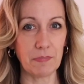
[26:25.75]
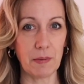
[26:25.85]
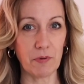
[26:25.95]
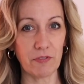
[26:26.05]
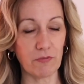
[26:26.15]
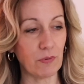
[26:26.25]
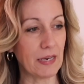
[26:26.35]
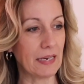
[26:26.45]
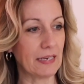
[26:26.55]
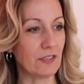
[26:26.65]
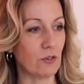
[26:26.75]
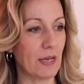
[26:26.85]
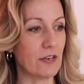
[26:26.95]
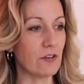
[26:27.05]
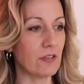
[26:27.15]
number 3 is you
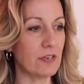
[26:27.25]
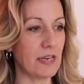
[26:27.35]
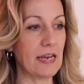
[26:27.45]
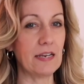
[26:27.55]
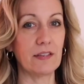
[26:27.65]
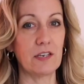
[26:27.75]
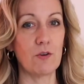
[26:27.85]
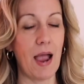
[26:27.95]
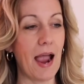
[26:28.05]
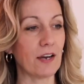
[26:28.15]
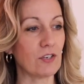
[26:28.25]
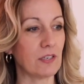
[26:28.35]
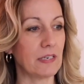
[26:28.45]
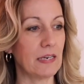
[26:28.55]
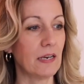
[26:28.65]
enter the date that you
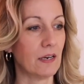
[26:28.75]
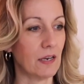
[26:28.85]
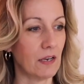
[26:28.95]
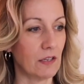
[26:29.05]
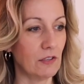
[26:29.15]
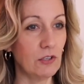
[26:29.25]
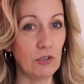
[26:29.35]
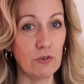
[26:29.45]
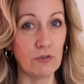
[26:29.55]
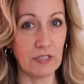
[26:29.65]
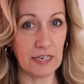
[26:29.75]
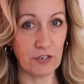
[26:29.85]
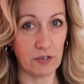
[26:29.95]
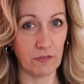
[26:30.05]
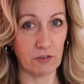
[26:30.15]
actually lose
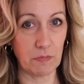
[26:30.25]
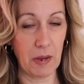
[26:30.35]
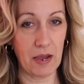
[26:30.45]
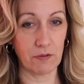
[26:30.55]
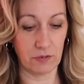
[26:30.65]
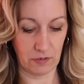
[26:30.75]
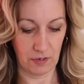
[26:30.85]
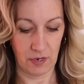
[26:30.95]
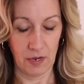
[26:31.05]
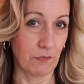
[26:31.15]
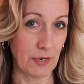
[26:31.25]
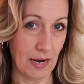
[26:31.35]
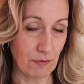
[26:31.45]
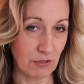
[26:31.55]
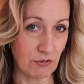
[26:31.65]
each of those pounds. When
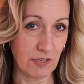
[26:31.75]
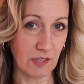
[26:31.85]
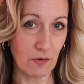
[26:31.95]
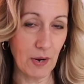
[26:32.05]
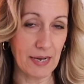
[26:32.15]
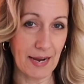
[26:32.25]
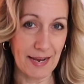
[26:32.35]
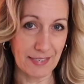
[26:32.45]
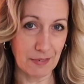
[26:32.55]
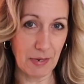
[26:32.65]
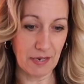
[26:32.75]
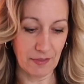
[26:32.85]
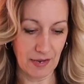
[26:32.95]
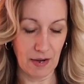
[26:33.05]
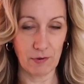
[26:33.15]
I was losing the weight, I estimated
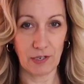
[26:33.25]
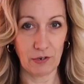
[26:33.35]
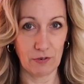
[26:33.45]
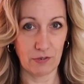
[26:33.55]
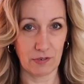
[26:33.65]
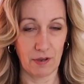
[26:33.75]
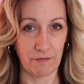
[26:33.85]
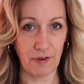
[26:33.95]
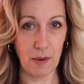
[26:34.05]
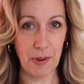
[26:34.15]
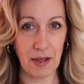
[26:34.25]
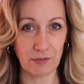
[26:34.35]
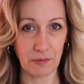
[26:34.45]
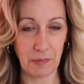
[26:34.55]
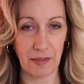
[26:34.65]
that I would lose 5
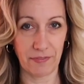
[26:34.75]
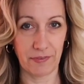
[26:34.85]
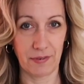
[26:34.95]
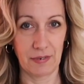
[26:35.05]
pounds a month.